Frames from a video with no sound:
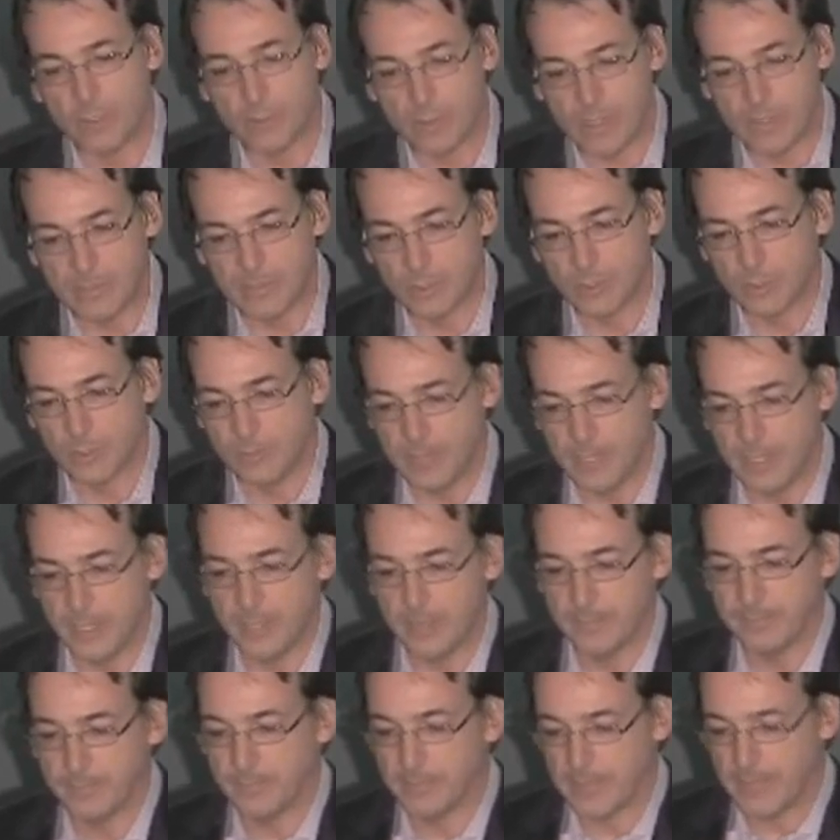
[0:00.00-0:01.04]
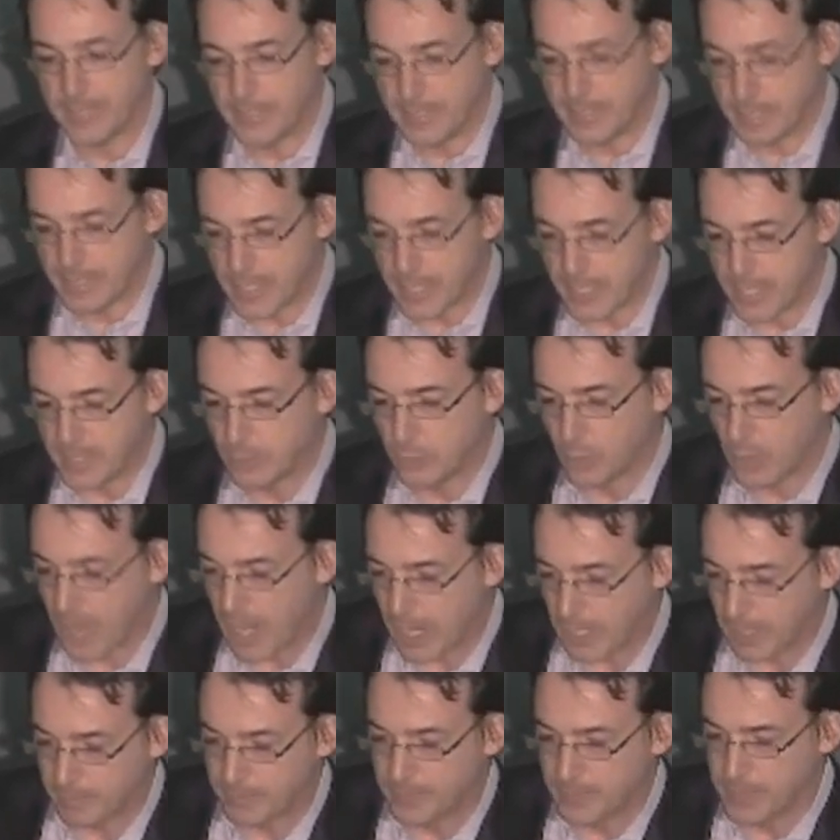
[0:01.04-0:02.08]
One of our dreams would be,
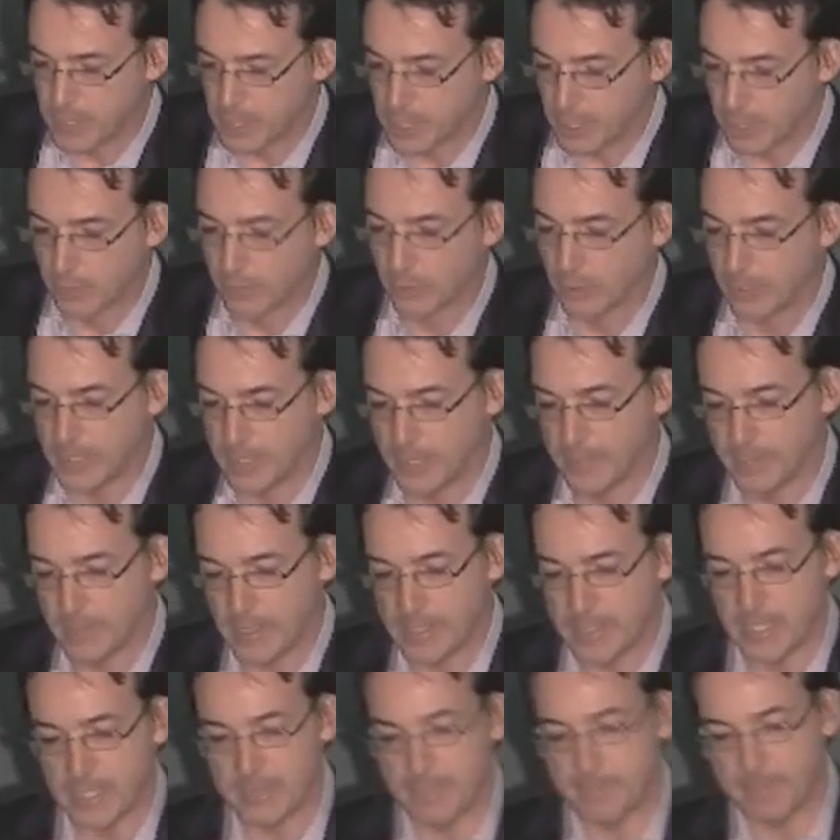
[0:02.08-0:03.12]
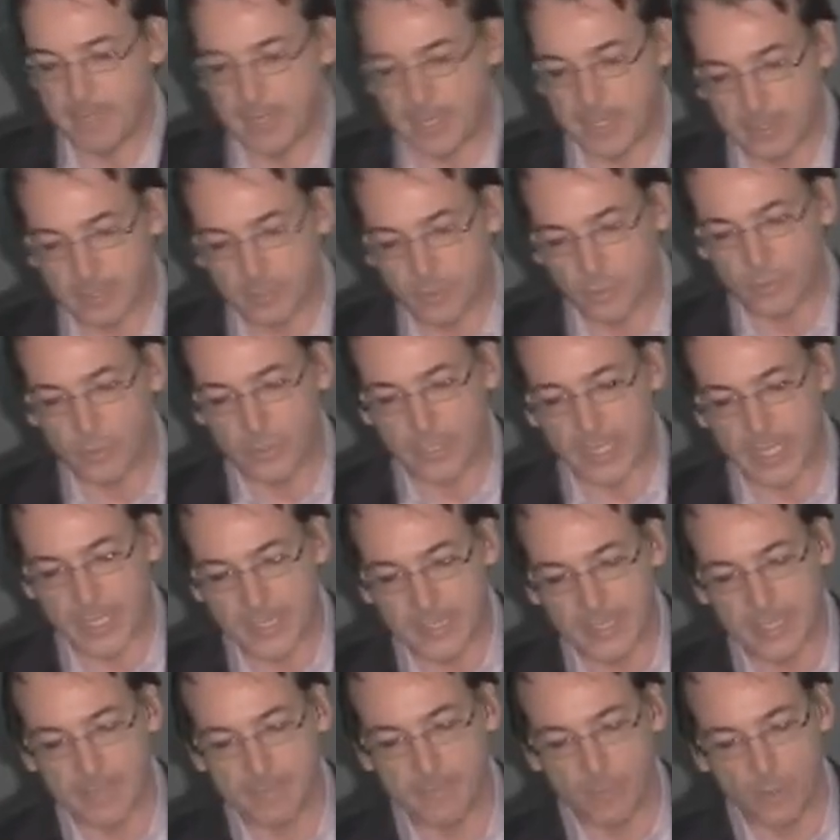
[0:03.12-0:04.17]
in the end, to help the elderly and the
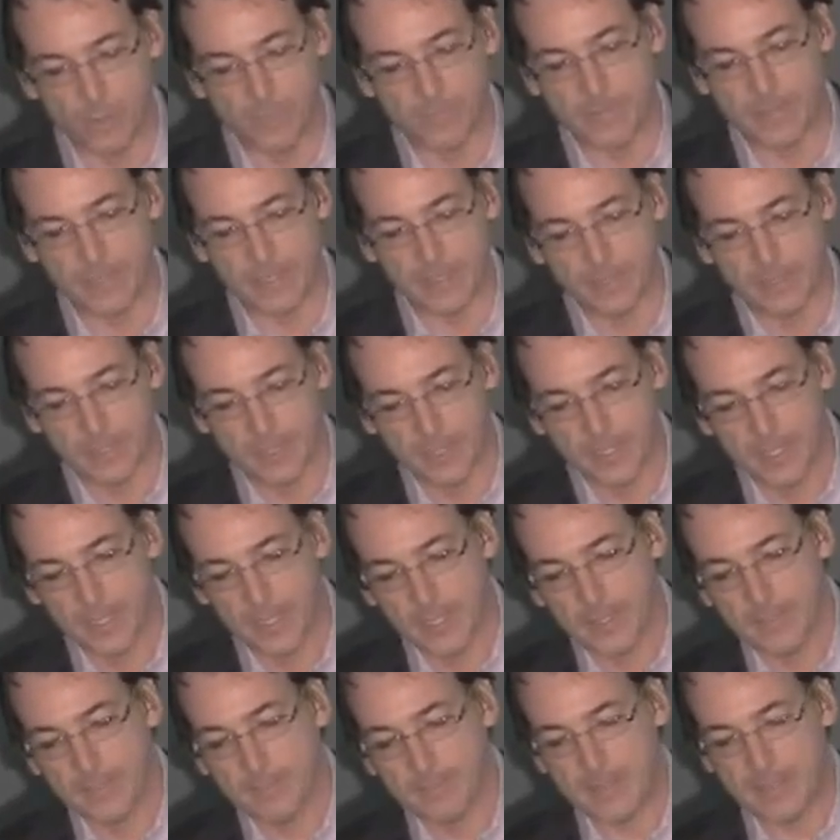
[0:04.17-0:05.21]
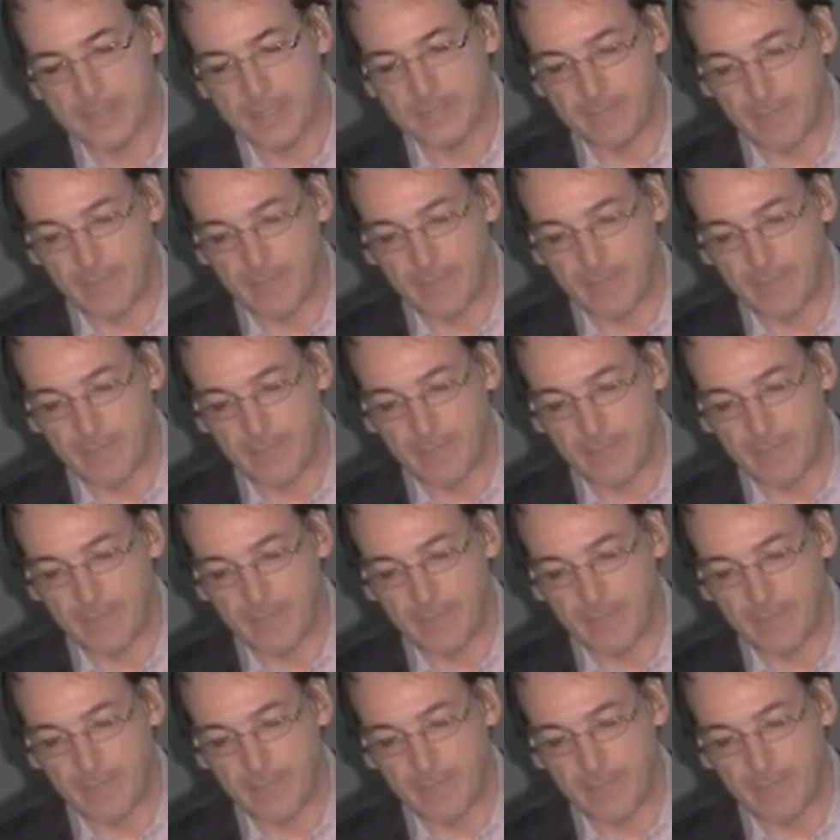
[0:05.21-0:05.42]
impaired to regain their movement